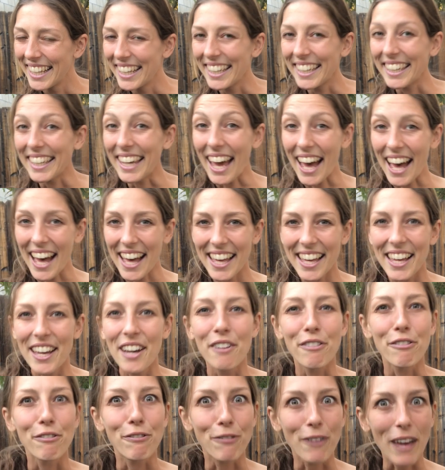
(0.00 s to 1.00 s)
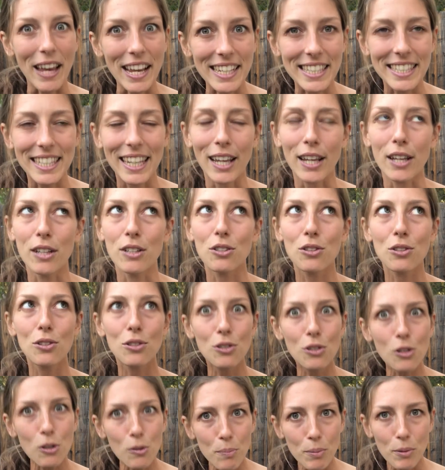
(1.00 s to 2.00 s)
Yeah, facing is
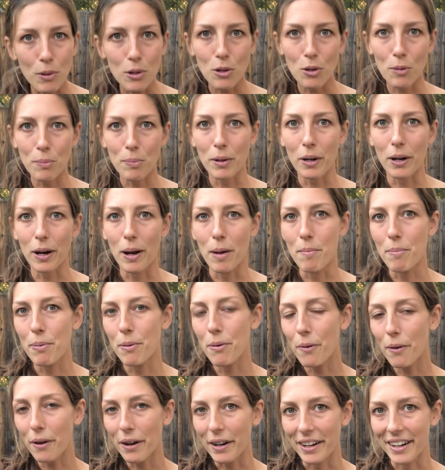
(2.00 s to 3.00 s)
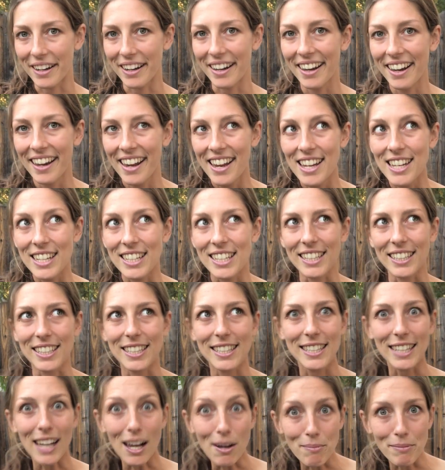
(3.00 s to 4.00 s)
super duper important to
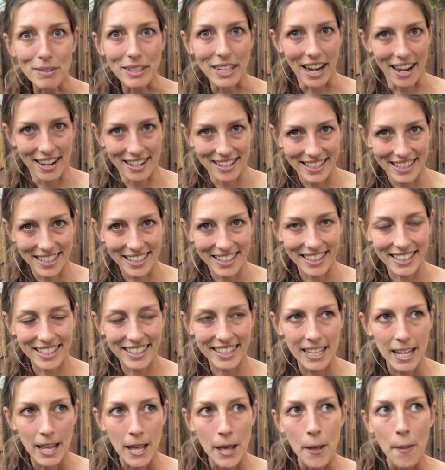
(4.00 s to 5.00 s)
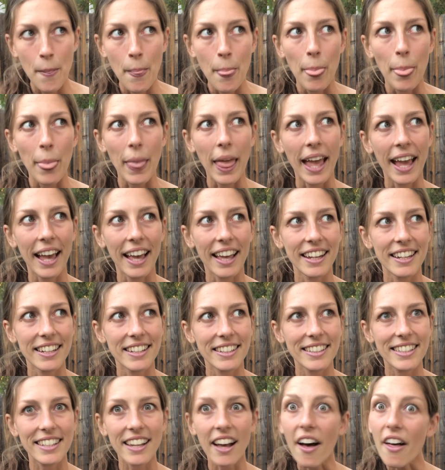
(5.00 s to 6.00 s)
some dances,
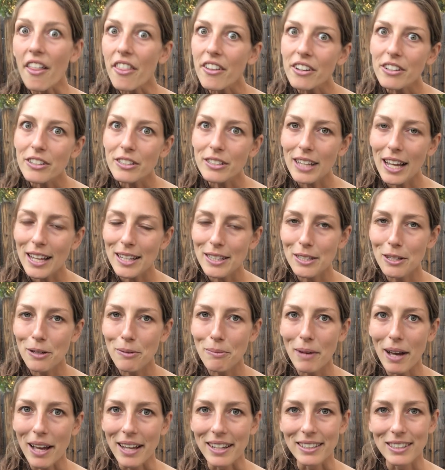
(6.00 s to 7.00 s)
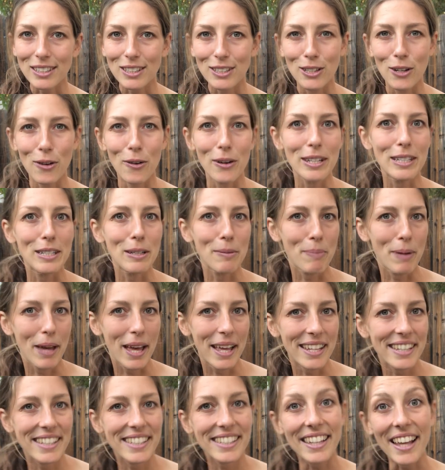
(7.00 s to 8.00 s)
and to others not so much. So it
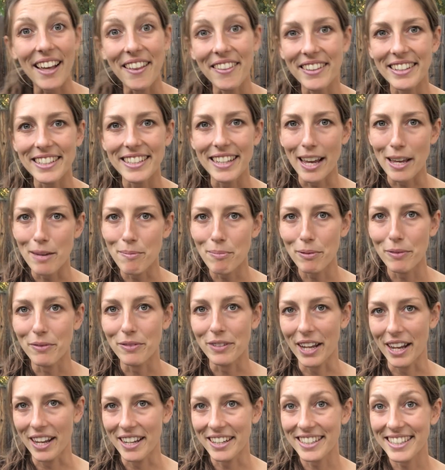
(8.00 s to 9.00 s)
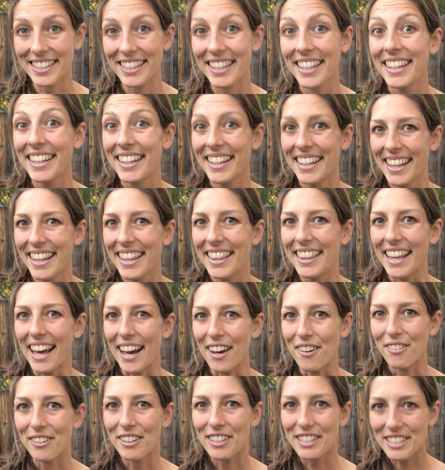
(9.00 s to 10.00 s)
depends on the type of dance
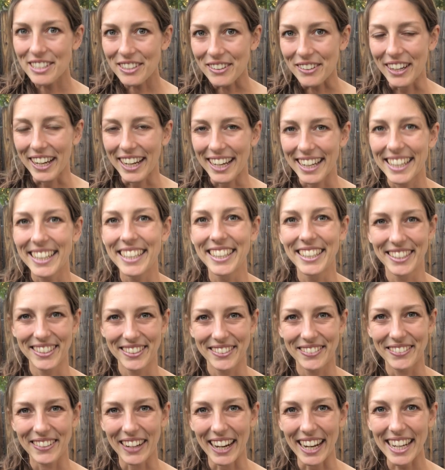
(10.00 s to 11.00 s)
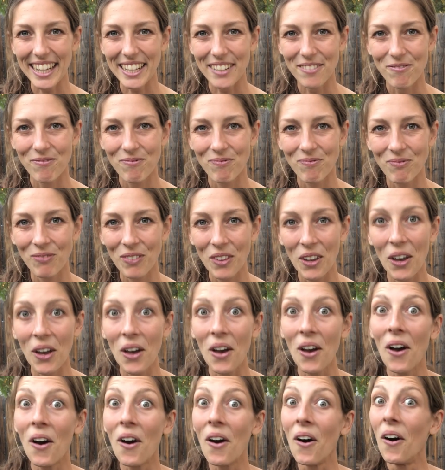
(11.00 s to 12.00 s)
that we're doing, right?
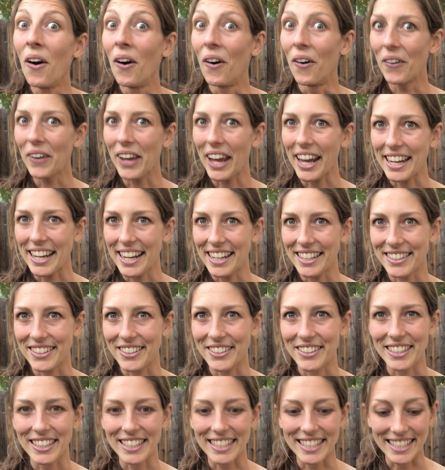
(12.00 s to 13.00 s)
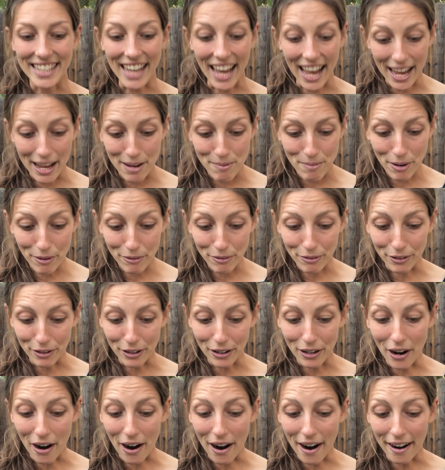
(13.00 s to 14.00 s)
Okay, dancers, it's time
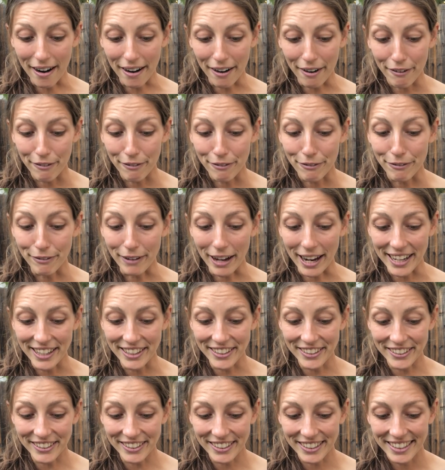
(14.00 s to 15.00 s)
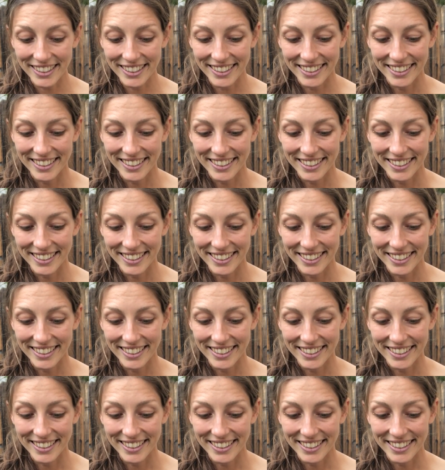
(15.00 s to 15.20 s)
for our final